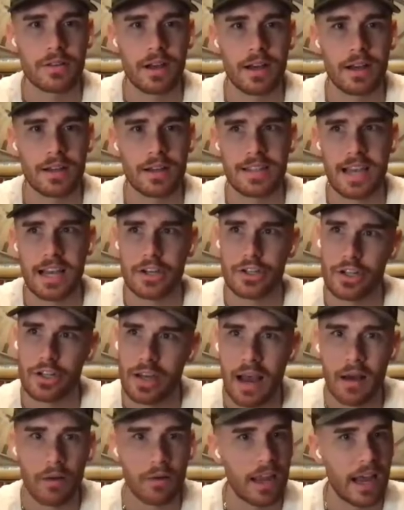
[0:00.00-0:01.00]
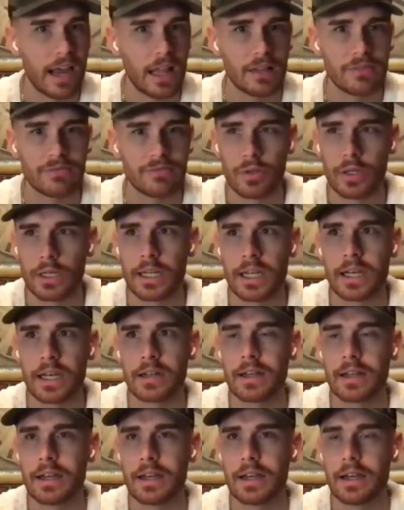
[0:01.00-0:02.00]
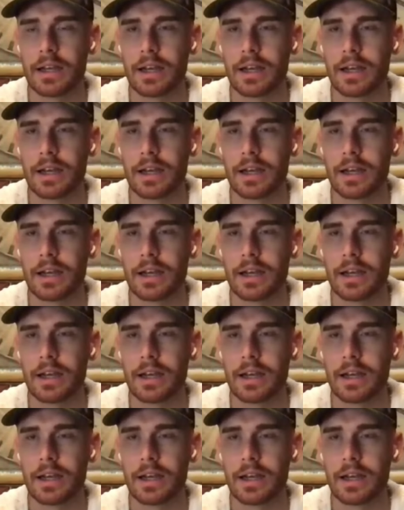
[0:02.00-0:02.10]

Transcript: a session out in California.